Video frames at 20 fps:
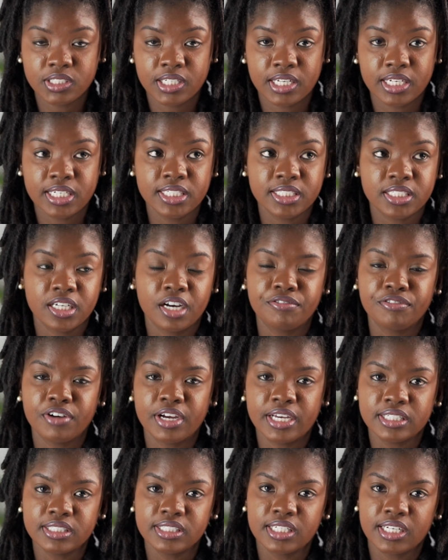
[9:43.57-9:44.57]
So these are for
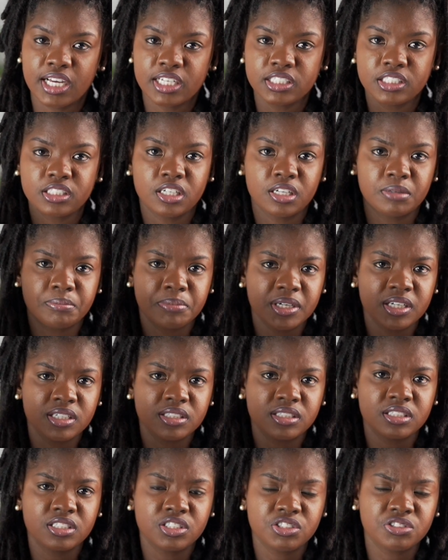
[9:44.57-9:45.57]
international
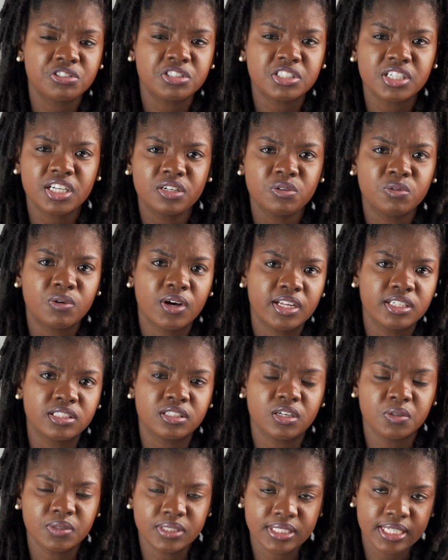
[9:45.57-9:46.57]
persons, usually ones
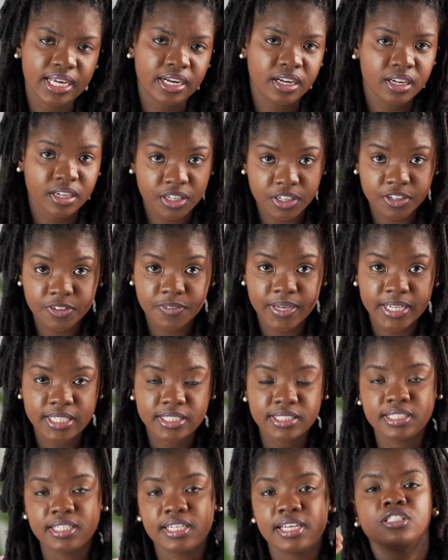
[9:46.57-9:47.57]
outside of the US.